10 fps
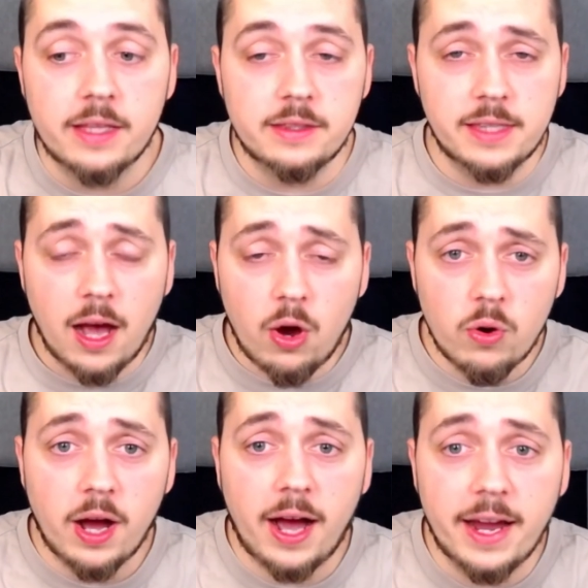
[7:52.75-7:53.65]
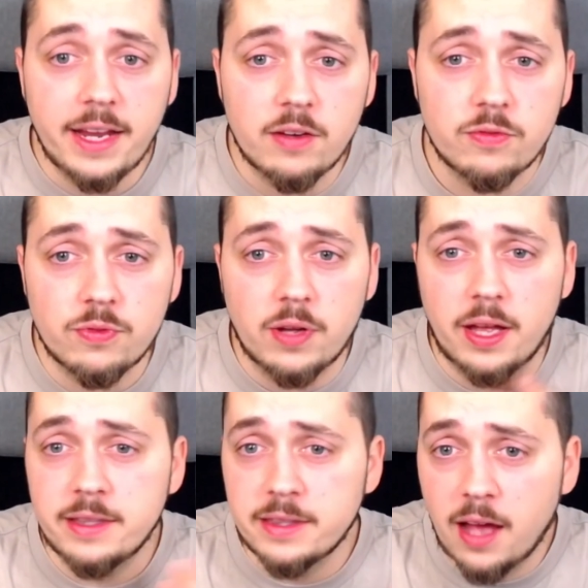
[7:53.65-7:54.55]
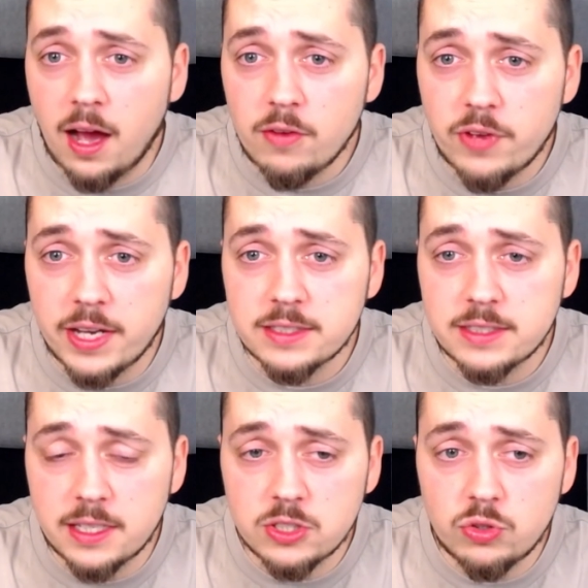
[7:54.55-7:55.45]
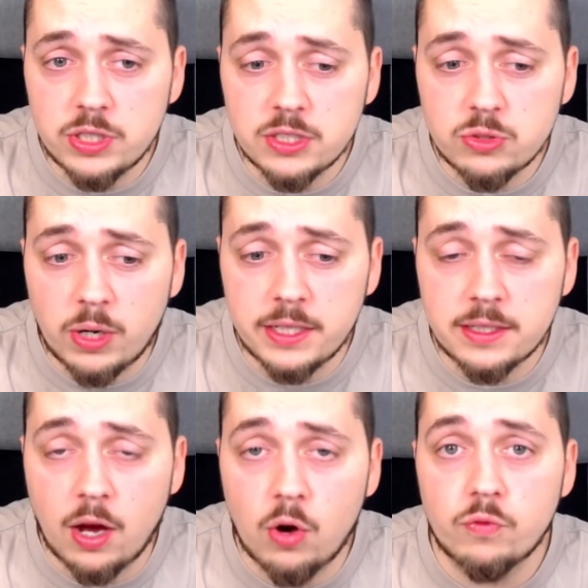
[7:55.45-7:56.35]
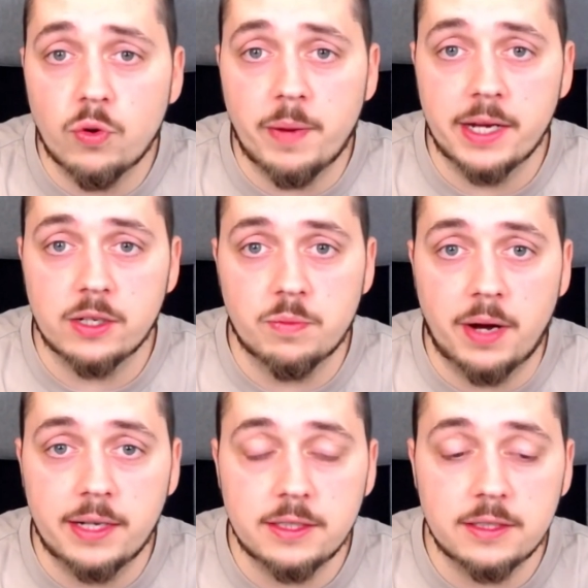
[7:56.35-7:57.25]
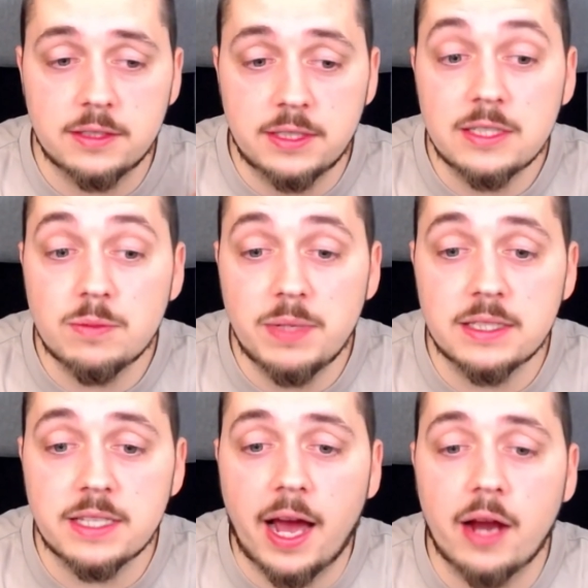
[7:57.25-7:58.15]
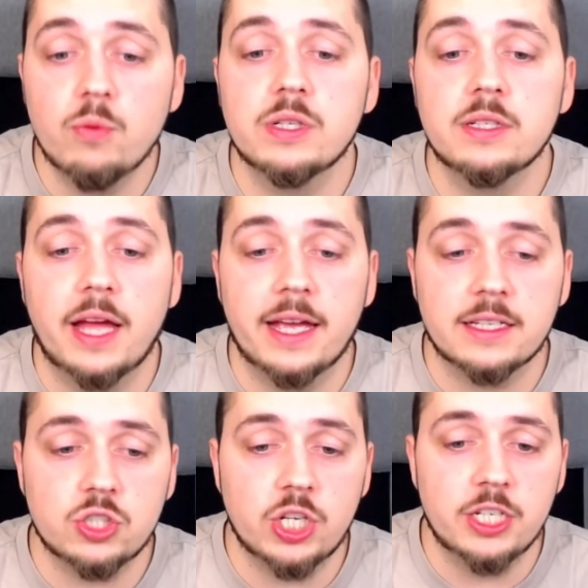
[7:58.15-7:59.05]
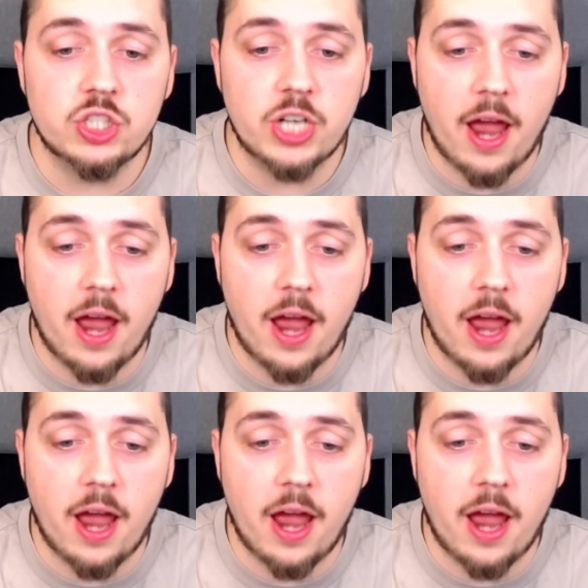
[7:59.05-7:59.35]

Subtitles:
Now I have enough accessories right now for my commanders. This means I will exchange